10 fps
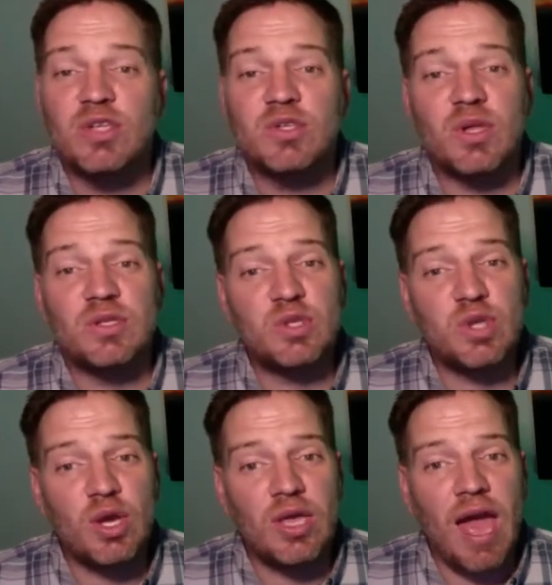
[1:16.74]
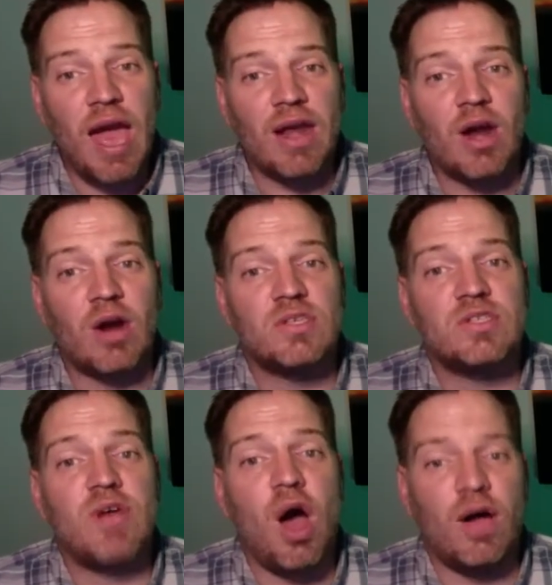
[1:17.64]
So let's look at our
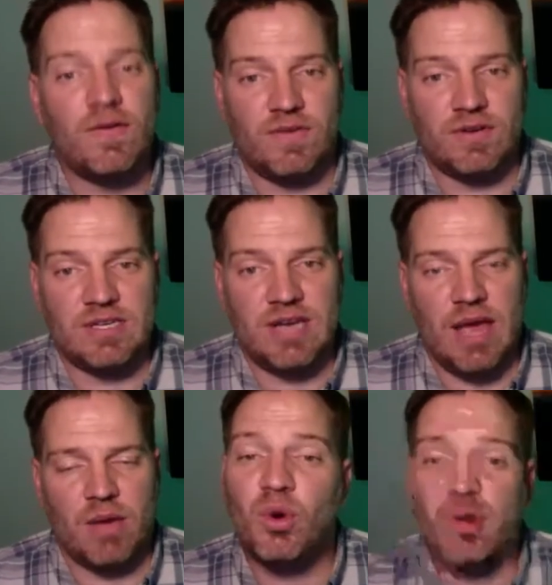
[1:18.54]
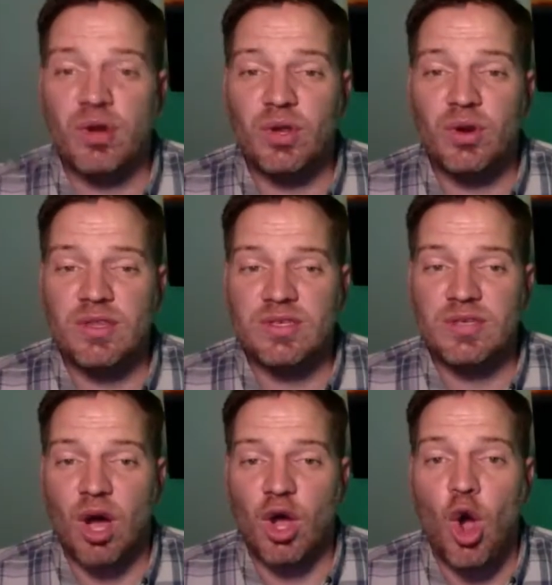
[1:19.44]
song for today. We're going to learn the
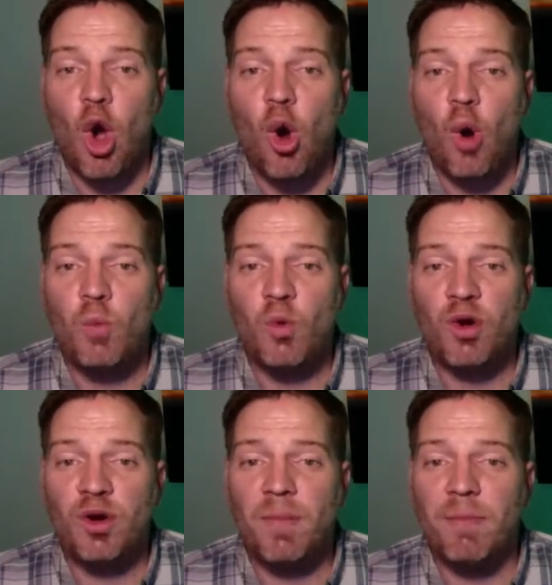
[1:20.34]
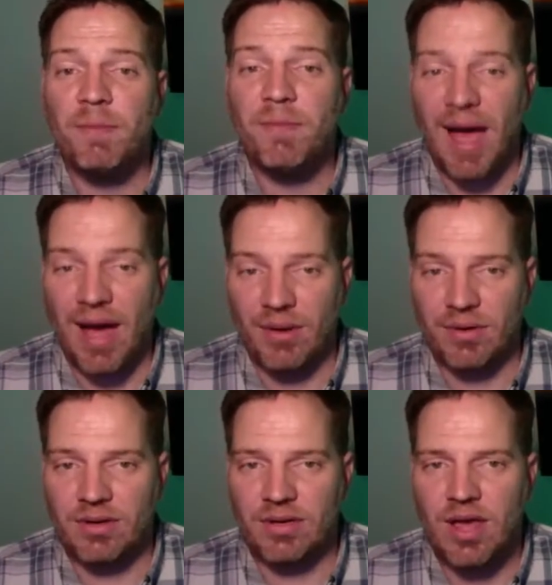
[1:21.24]
song Homeward
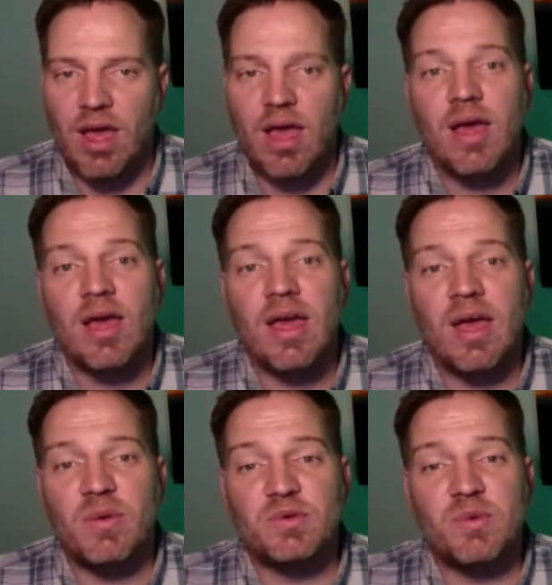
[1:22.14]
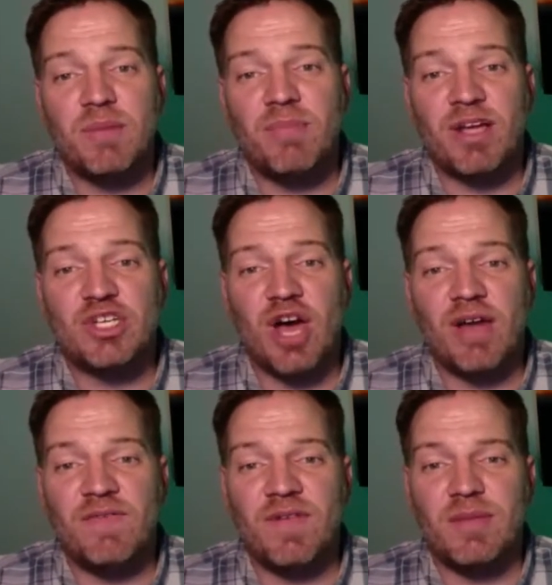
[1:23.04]
Bound. It was written by
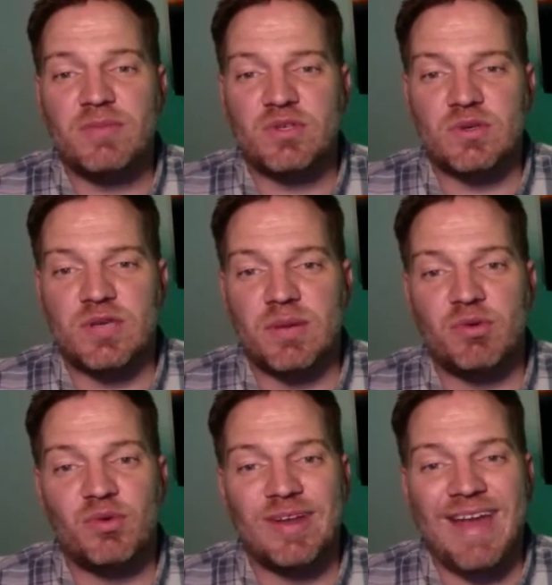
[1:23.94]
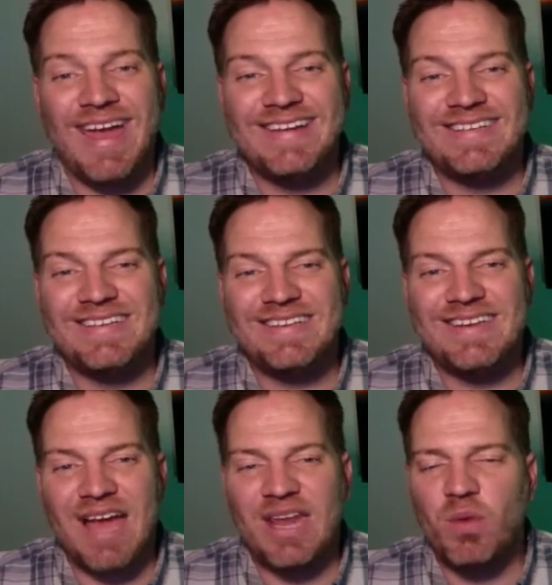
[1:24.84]
John Philip Sousa between
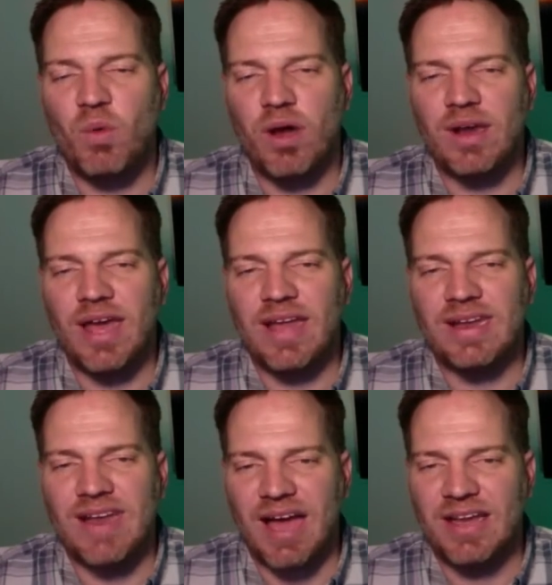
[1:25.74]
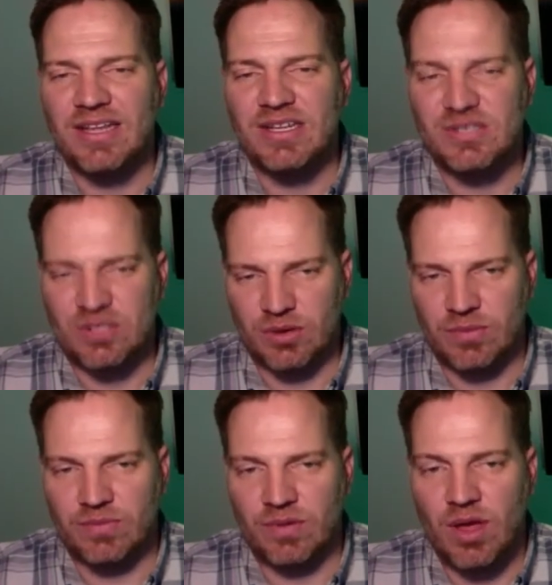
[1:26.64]
1891 and
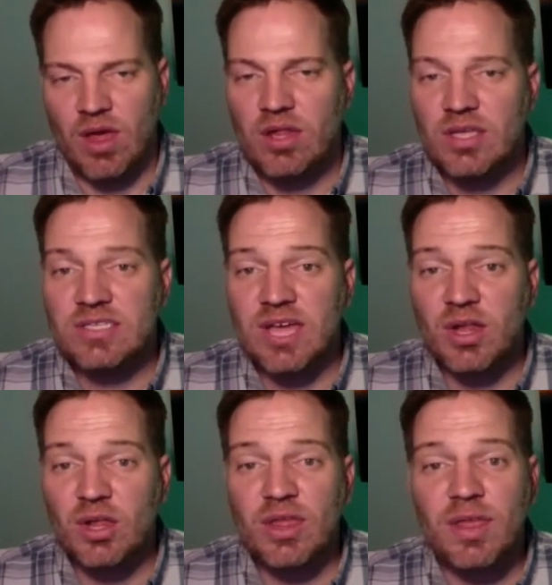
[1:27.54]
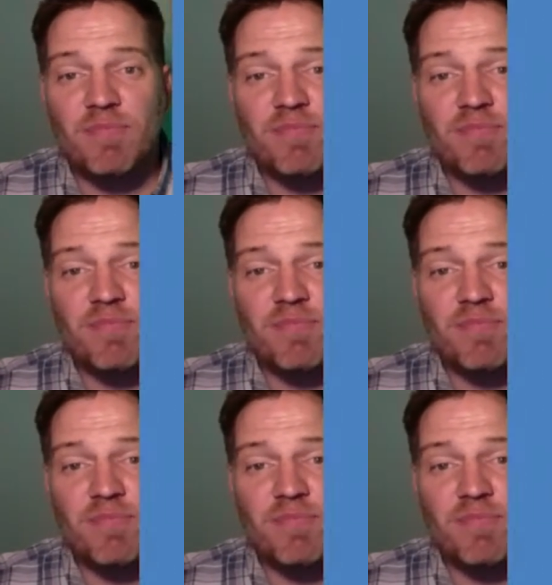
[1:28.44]
92. Let's take a look at the